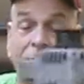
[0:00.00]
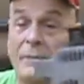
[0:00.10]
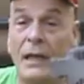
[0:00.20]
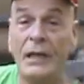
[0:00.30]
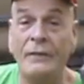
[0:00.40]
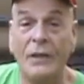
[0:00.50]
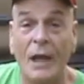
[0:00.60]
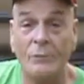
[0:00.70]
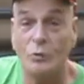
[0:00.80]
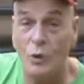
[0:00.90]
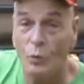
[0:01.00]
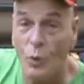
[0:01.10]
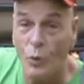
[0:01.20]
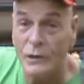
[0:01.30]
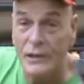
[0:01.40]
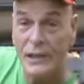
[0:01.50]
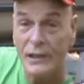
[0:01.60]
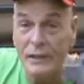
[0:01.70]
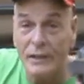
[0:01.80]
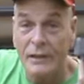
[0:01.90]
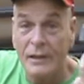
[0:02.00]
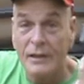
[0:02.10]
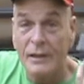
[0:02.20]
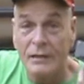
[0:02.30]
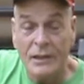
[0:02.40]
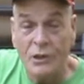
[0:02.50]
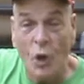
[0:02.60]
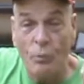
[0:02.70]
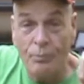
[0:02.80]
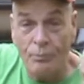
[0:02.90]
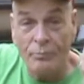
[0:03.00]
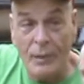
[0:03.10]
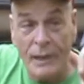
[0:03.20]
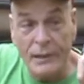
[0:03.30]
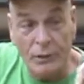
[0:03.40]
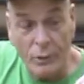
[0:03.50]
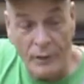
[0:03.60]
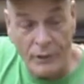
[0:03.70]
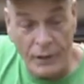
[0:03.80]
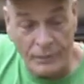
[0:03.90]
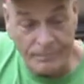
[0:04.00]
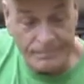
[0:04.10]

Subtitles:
It even comes with a warranty. Let's hope I did the right thing.